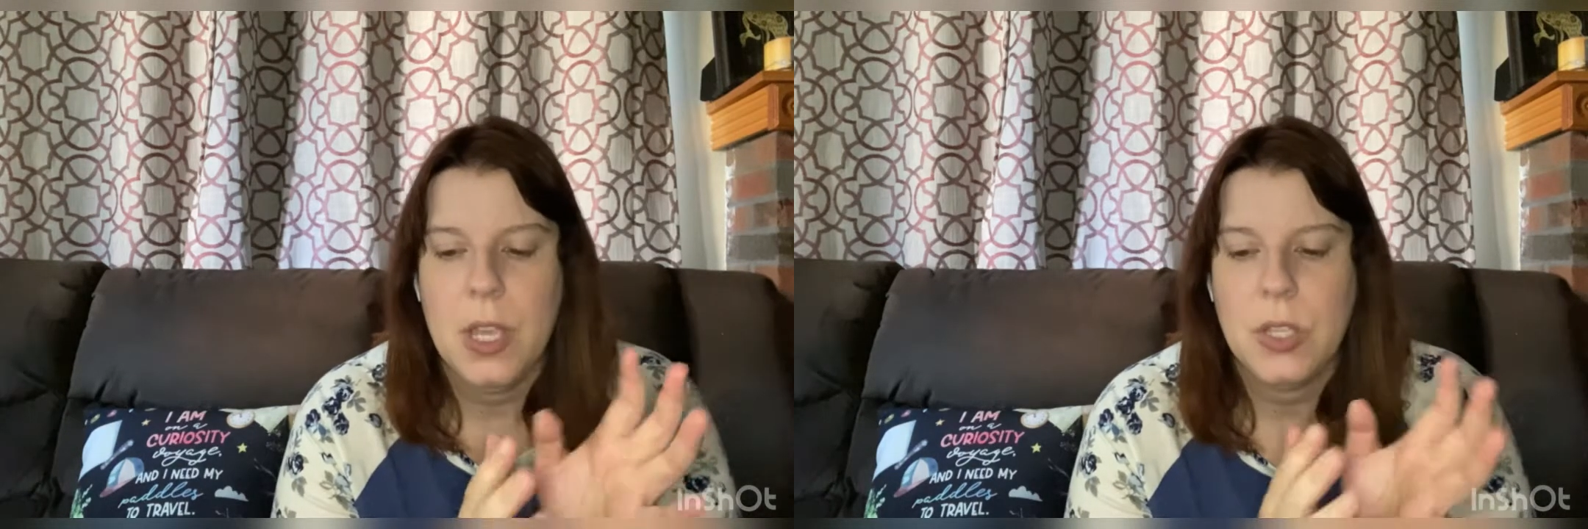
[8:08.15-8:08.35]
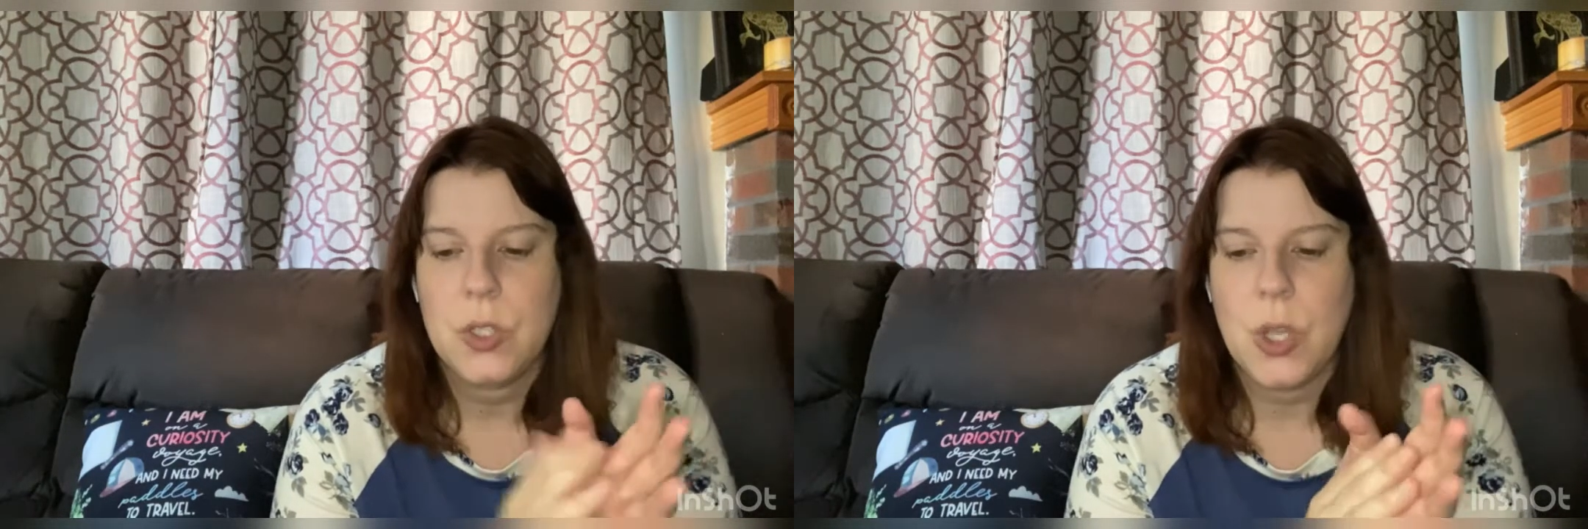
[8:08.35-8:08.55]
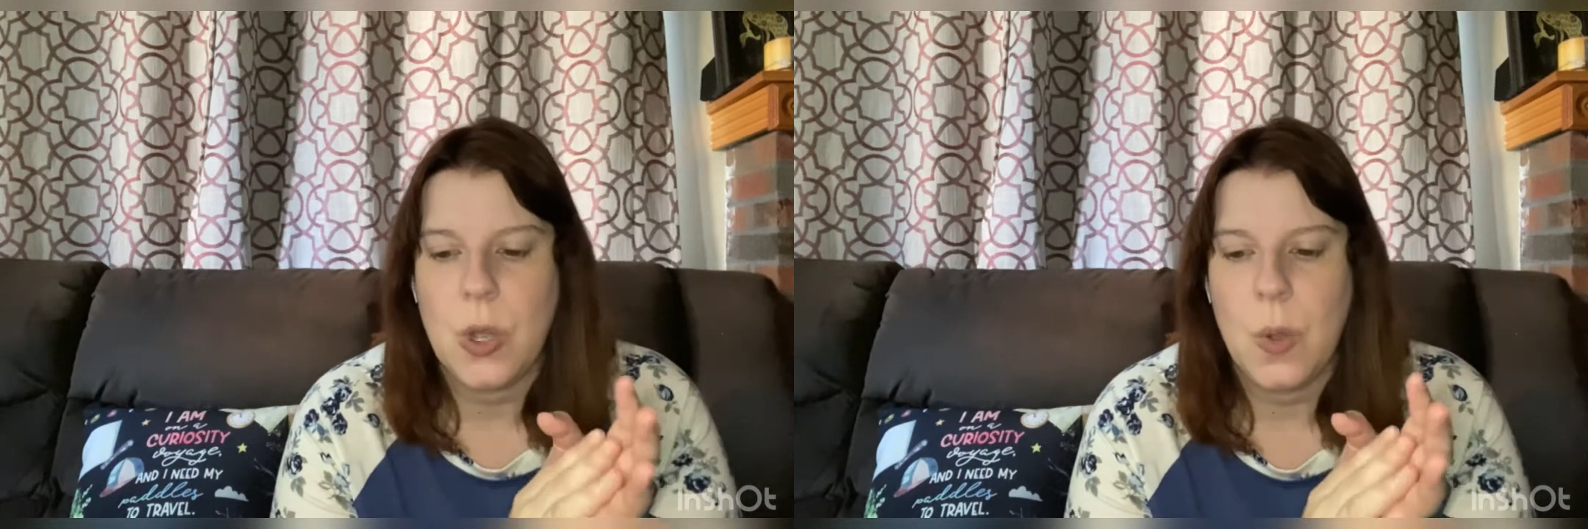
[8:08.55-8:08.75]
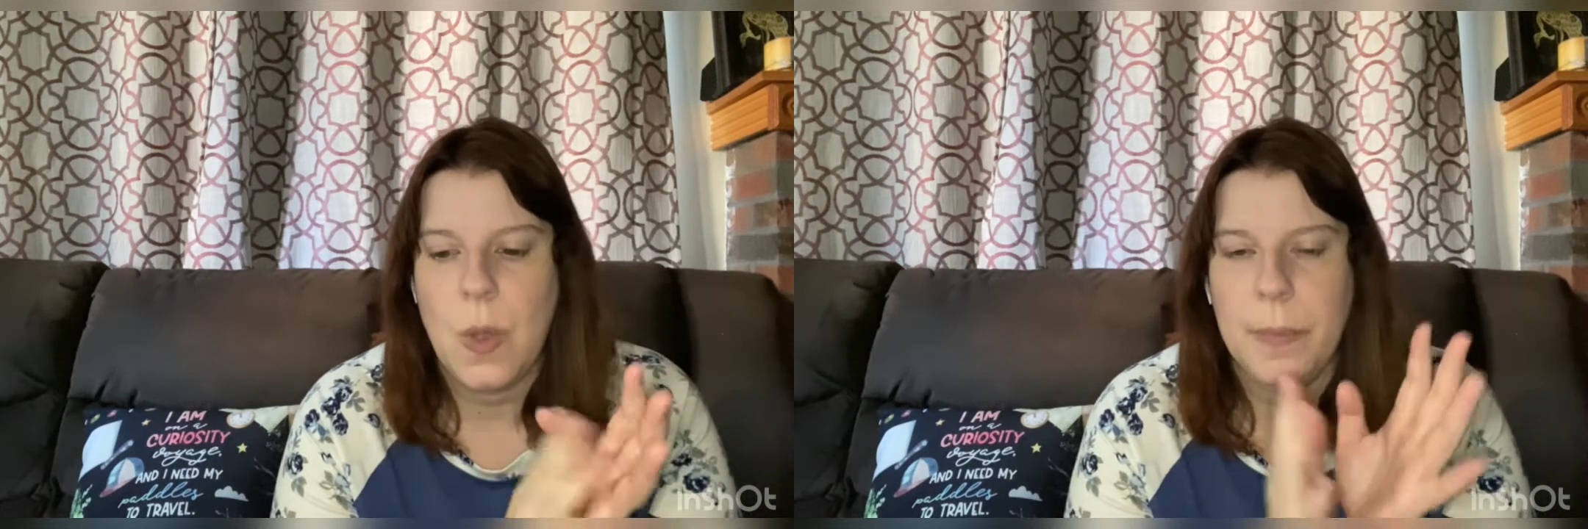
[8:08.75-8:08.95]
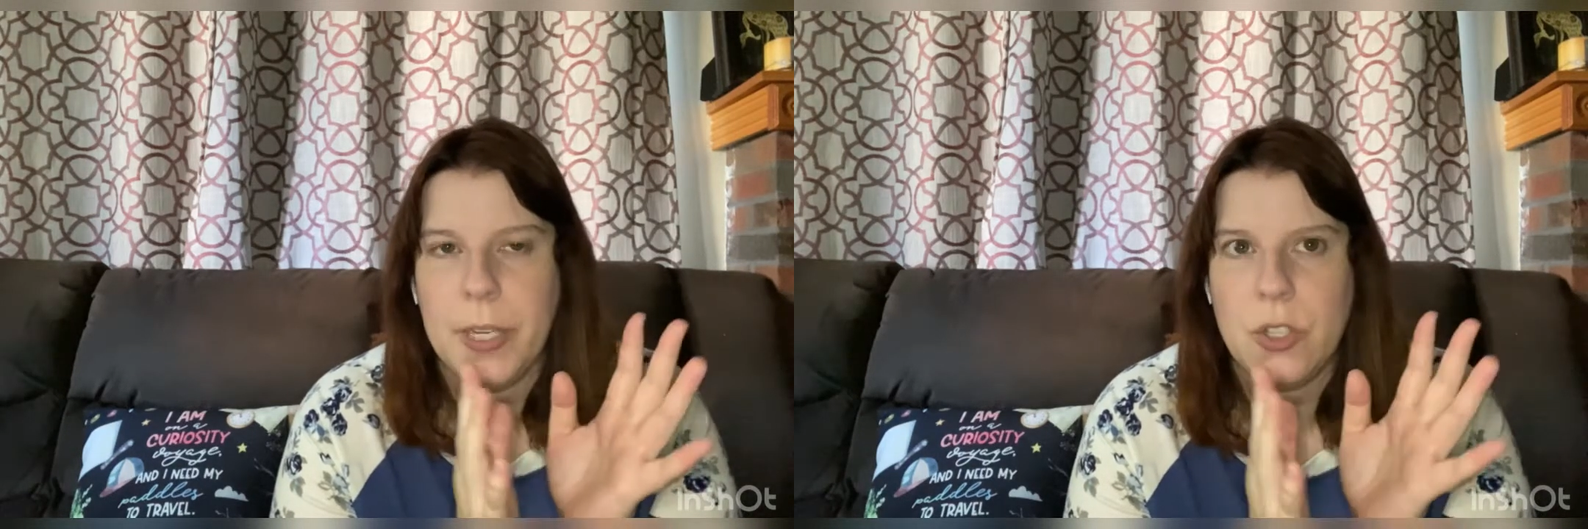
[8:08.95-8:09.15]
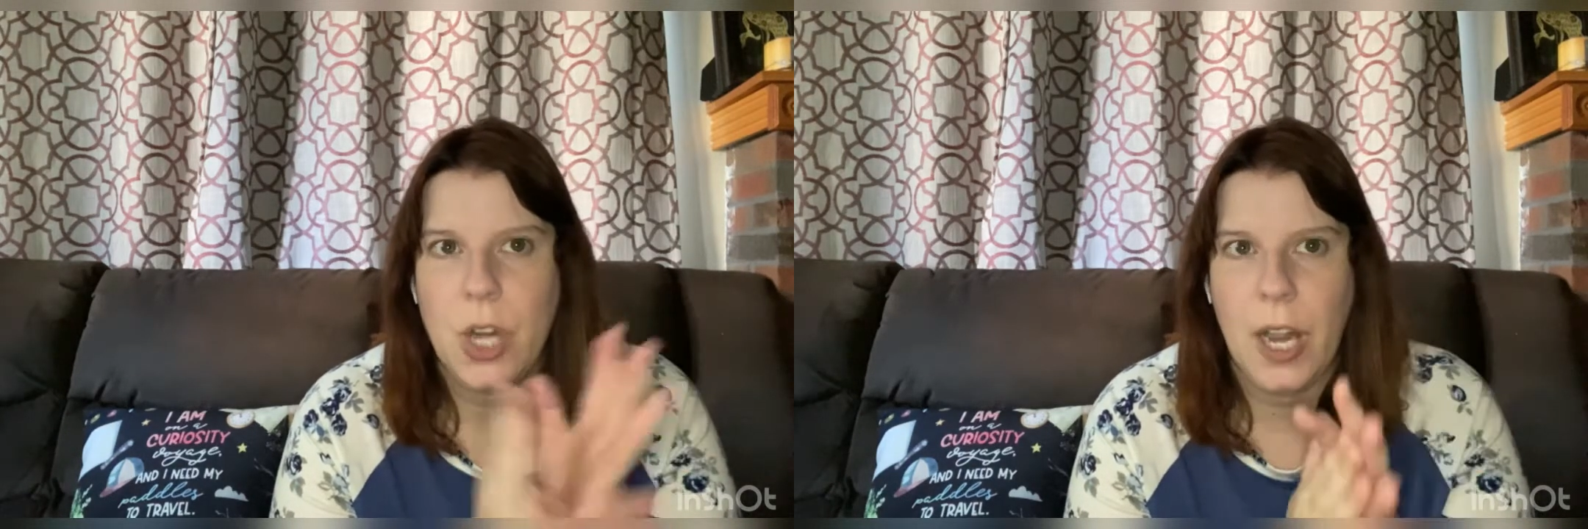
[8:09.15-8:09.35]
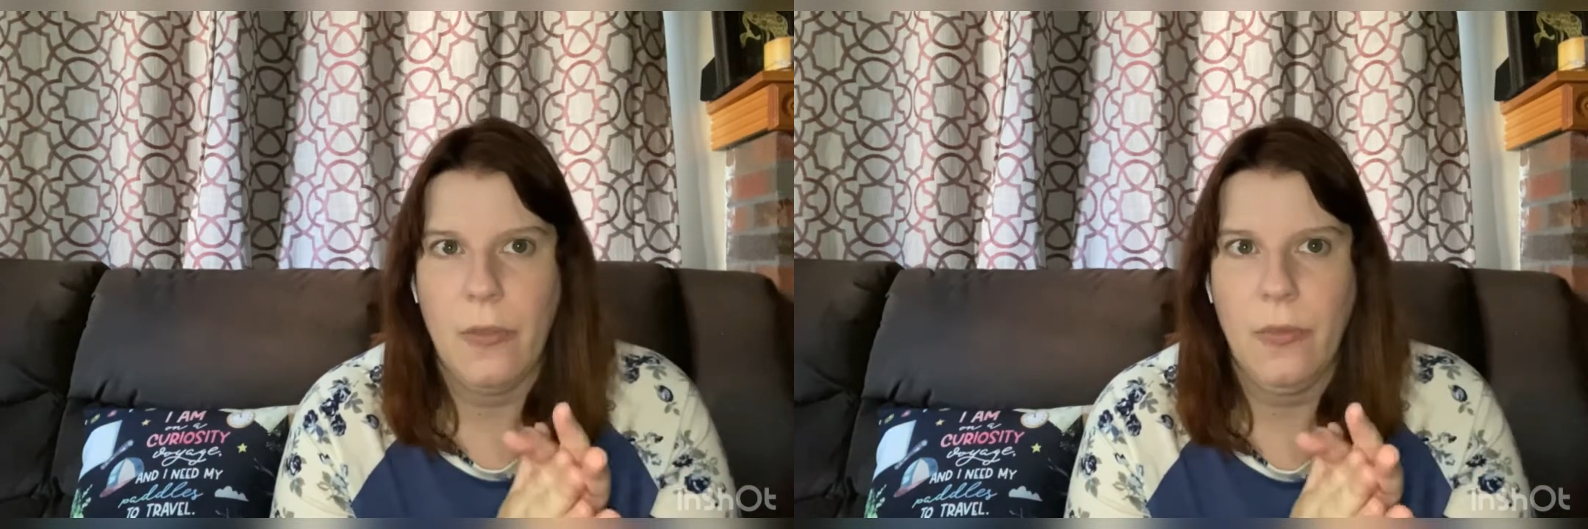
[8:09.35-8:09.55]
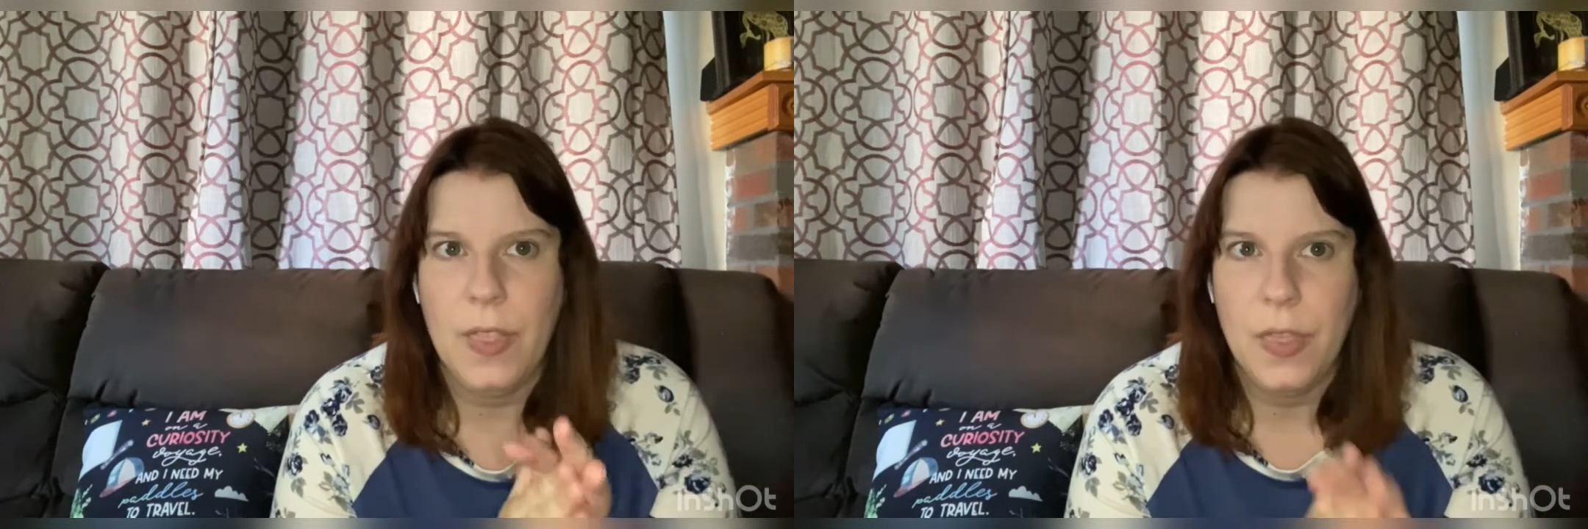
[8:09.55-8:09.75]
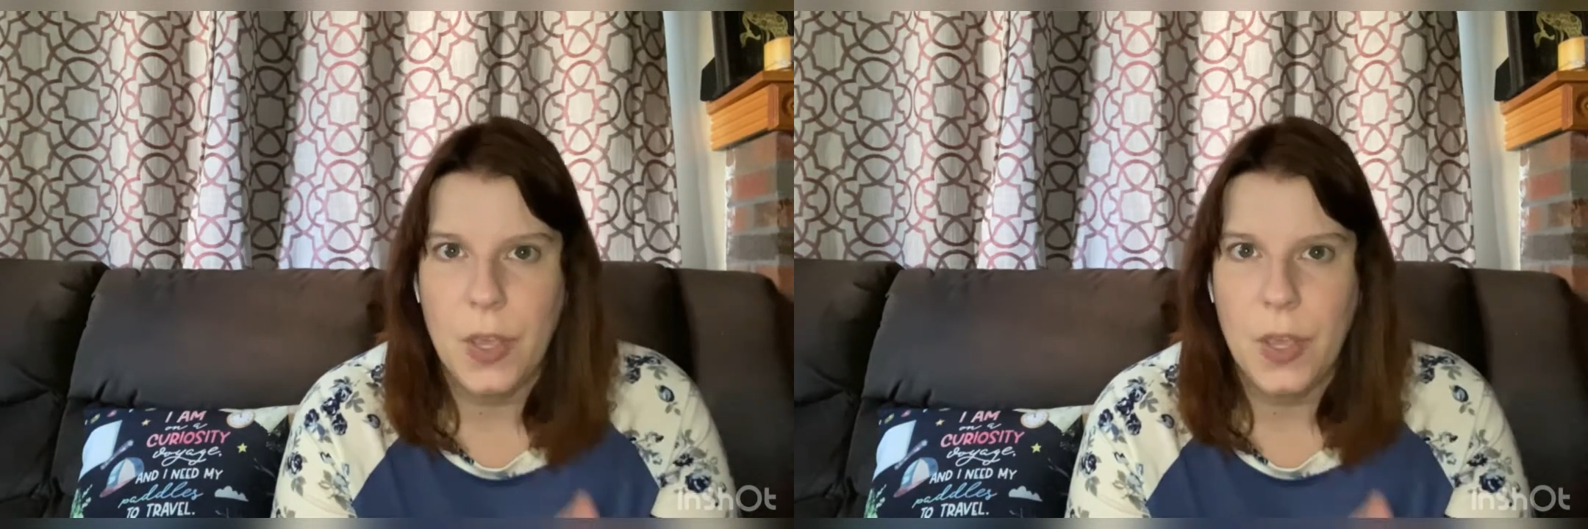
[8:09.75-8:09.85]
So I'm gonna try and fit